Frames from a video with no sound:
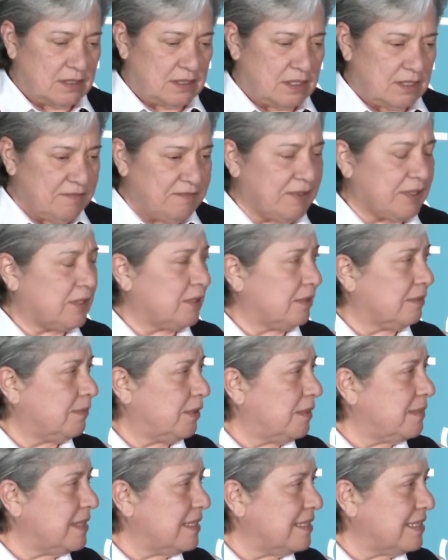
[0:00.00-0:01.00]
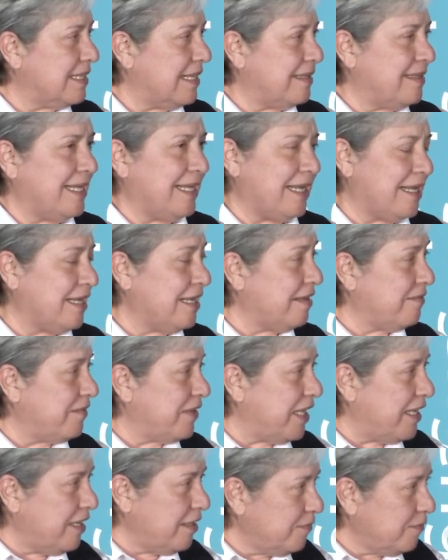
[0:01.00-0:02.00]
difficult moment that I have
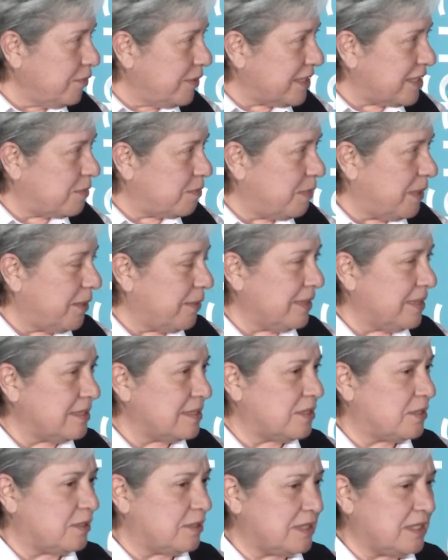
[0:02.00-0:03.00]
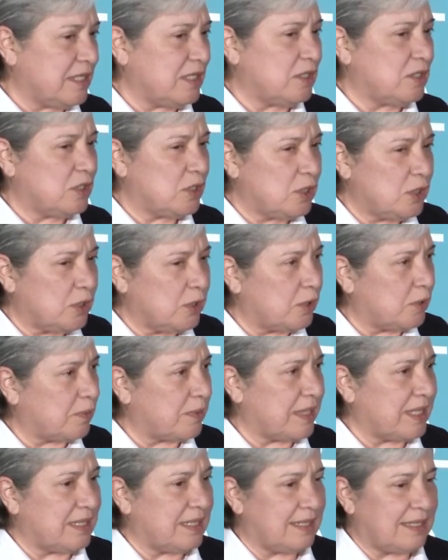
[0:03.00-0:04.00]
ever experienced, to see
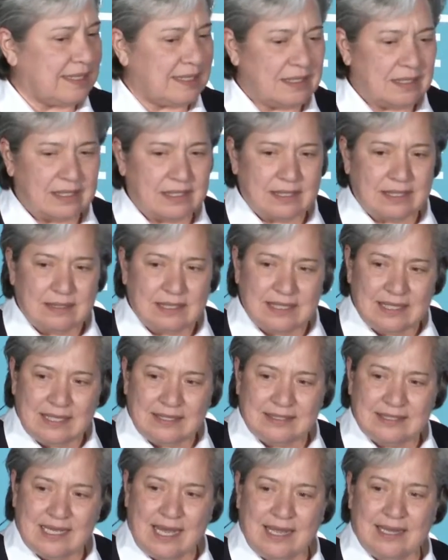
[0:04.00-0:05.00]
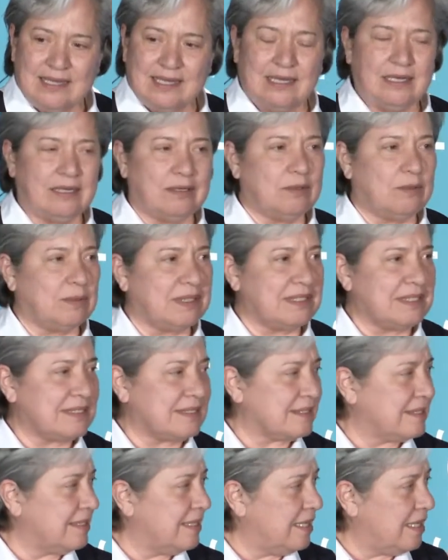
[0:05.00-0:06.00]
children, tiny little
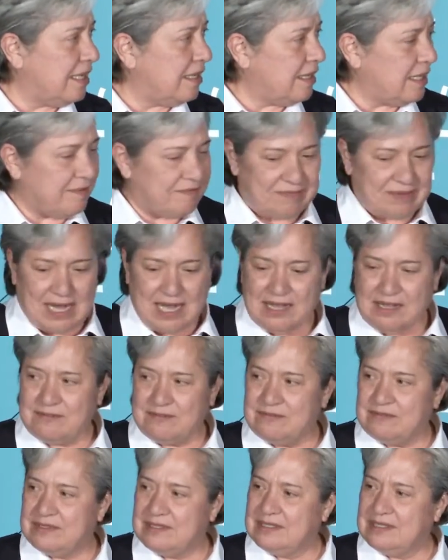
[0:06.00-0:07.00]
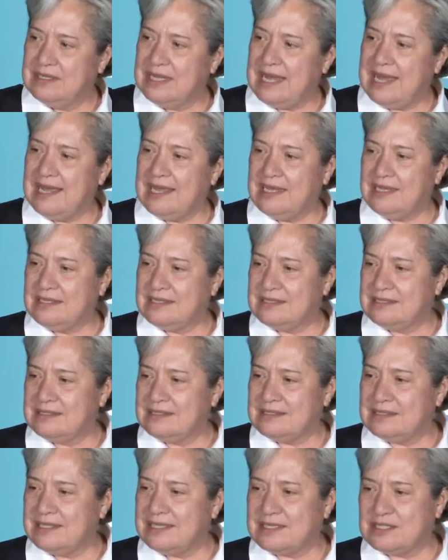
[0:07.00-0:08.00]
ones, 5, 8,
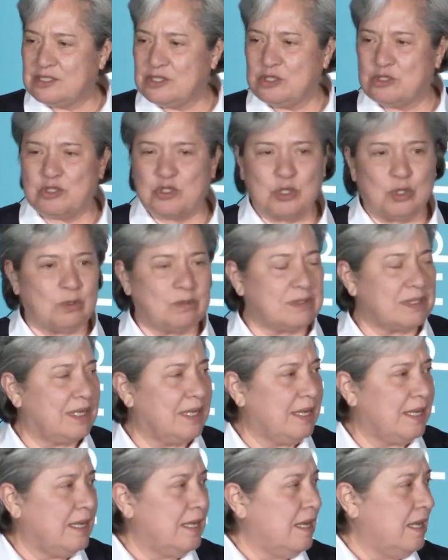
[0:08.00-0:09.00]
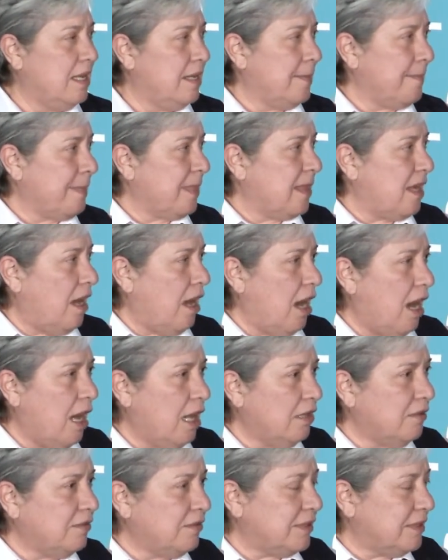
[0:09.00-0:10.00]
6 years old,
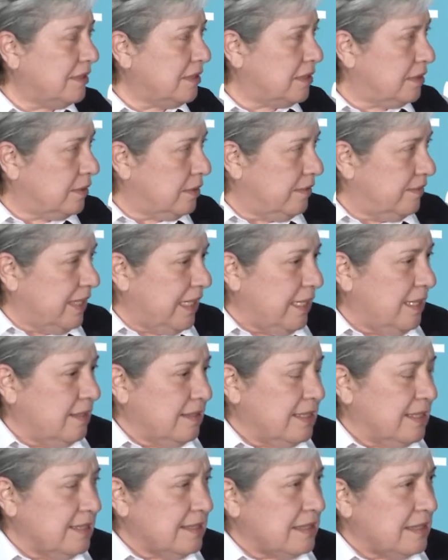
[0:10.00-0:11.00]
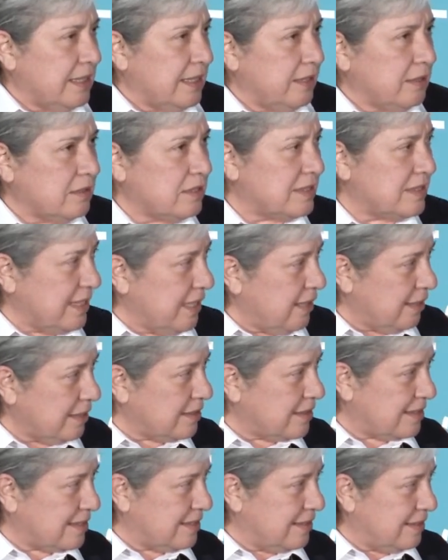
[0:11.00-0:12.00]
all in these little
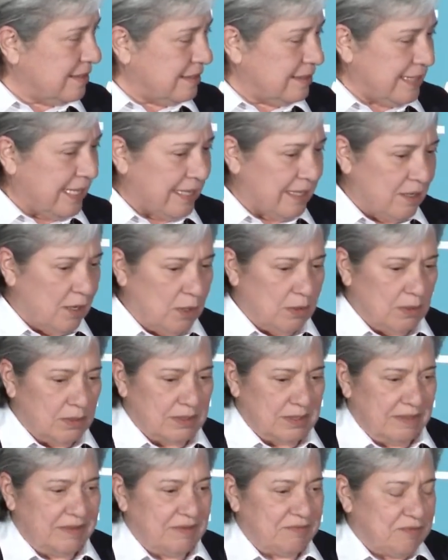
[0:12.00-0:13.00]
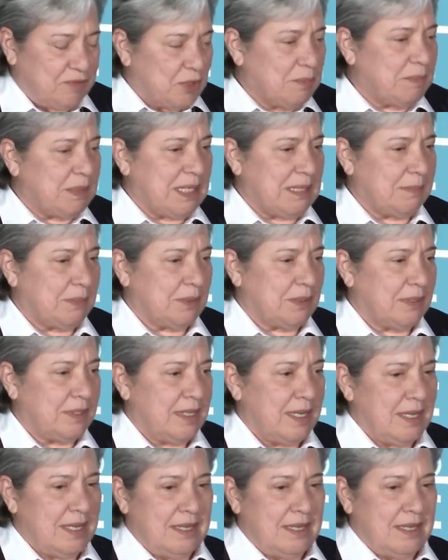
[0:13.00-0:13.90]
cells that hold a few people.